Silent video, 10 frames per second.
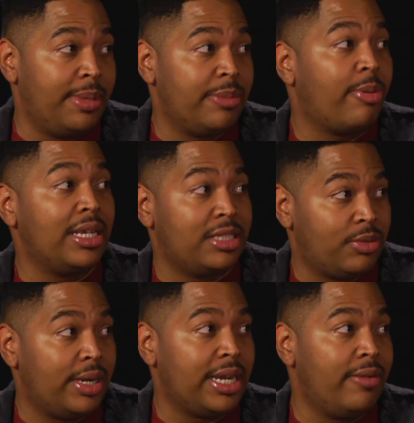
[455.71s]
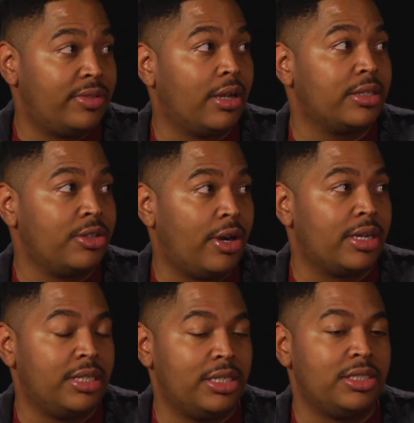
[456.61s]
now. I'm in the process right now of talking to
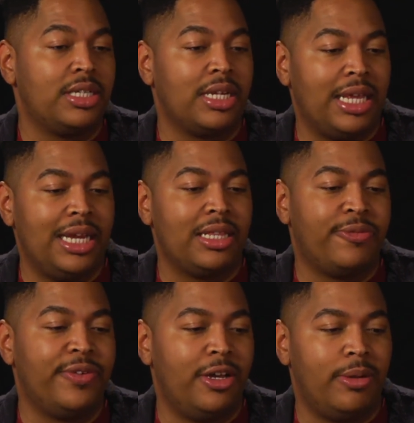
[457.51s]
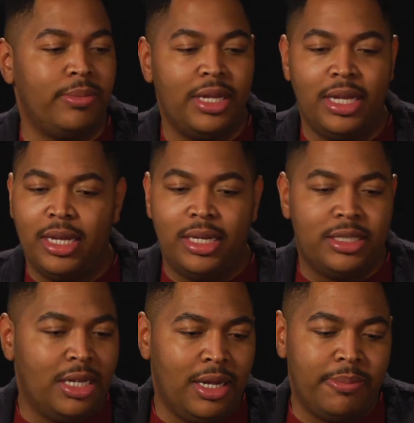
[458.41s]
organizations and getting the film
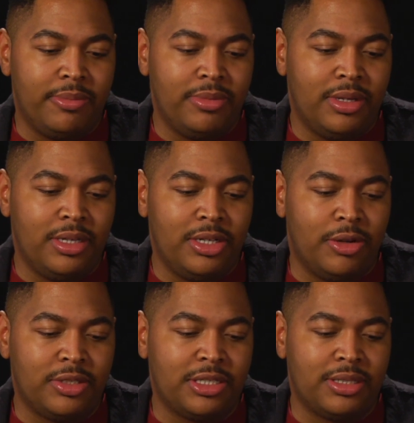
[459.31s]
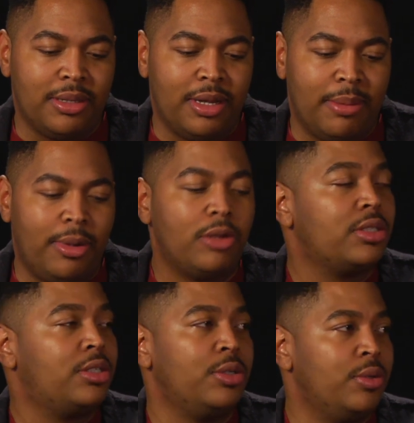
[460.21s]
to, just a
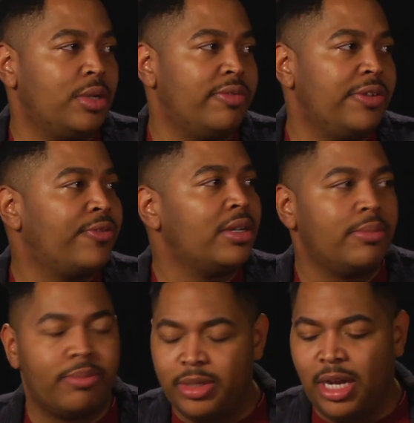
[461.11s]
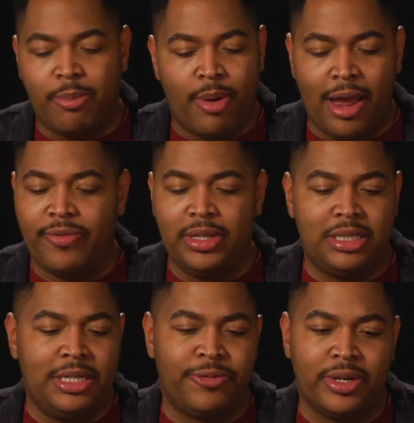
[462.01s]
multitude of different
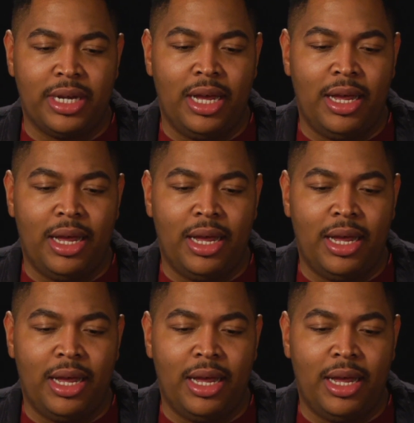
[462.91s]
nonprofits, different